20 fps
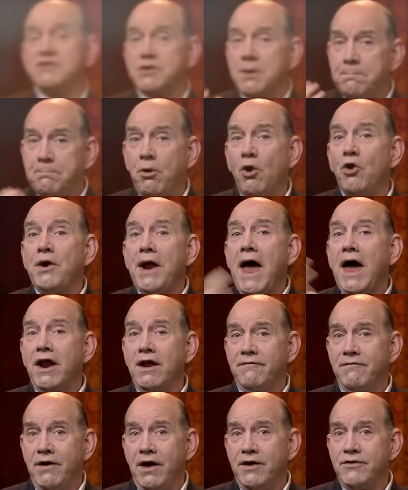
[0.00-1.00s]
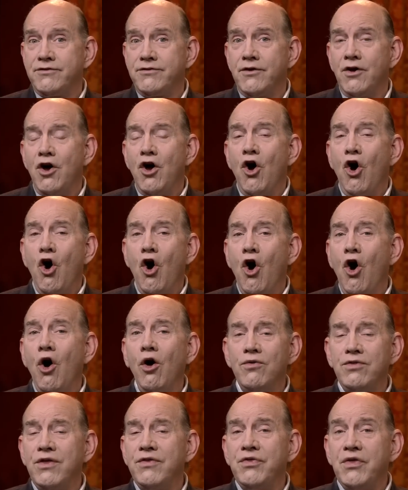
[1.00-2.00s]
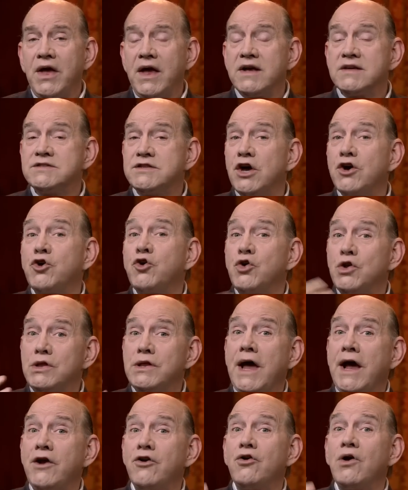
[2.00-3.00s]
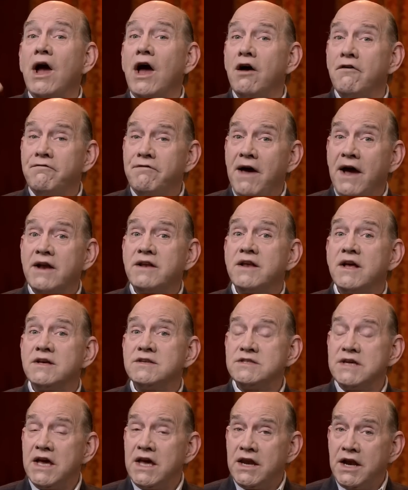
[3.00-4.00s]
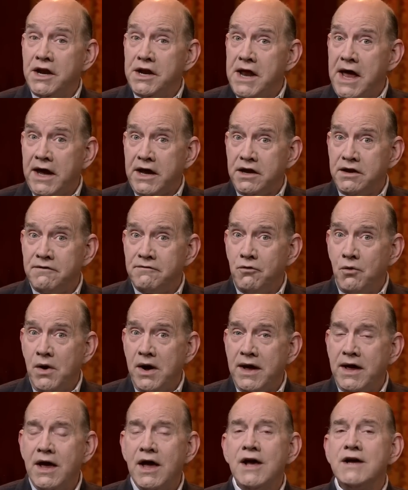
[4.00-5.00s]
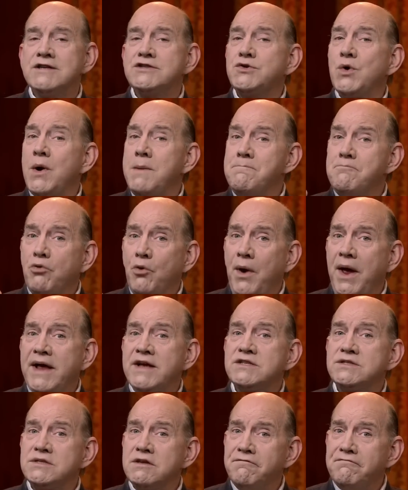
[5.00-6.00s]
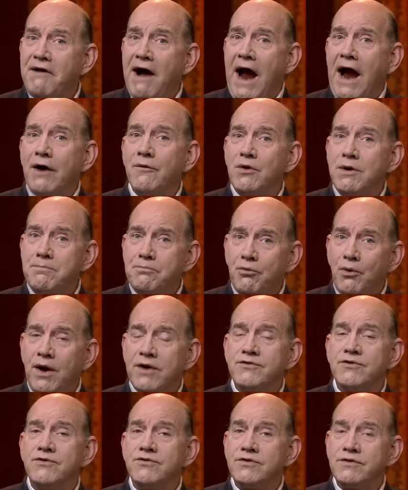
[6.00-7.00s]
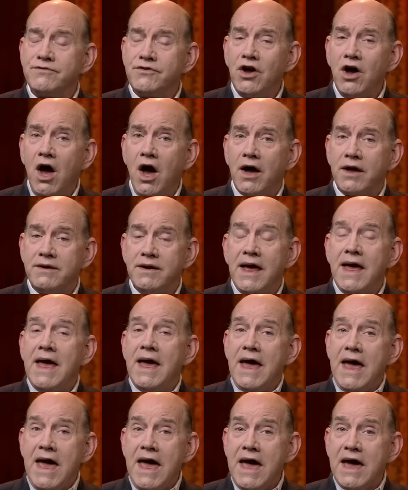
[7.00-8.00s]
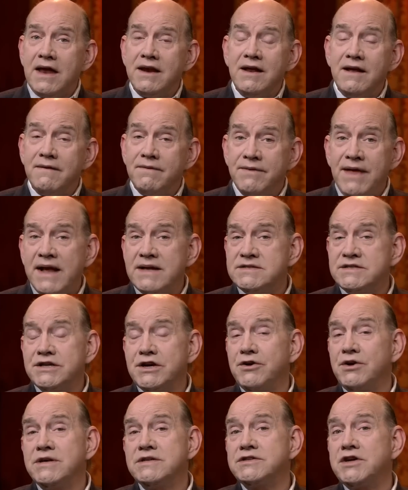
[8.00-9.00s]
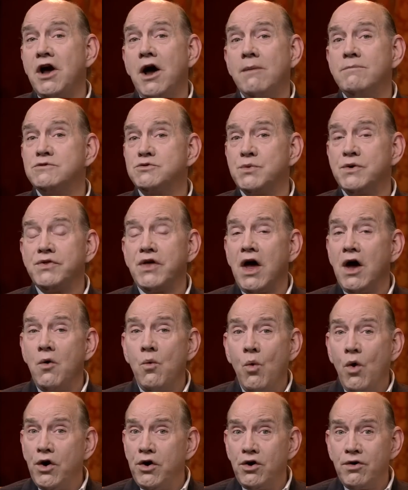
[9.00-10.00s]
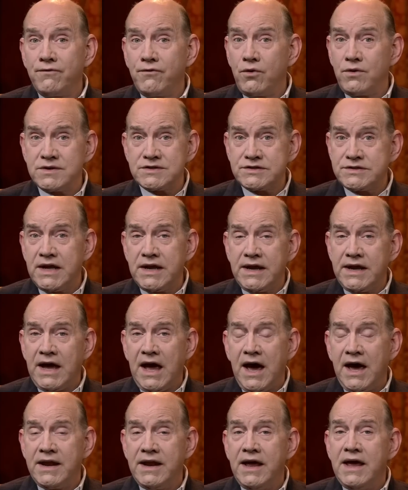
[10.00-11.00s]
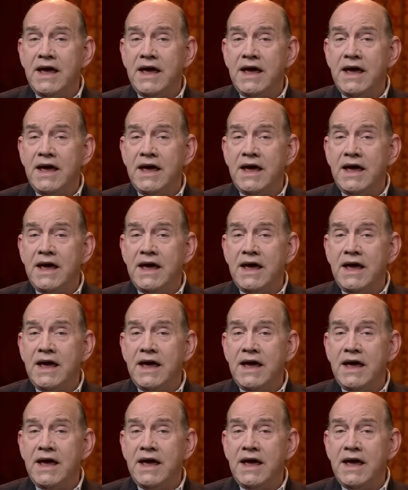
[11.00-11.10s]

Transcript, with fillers: to burn out of us all the things that could later affect us in a negative way. So embrace the fiery presence of God. And that series comes with a wonderful study guide,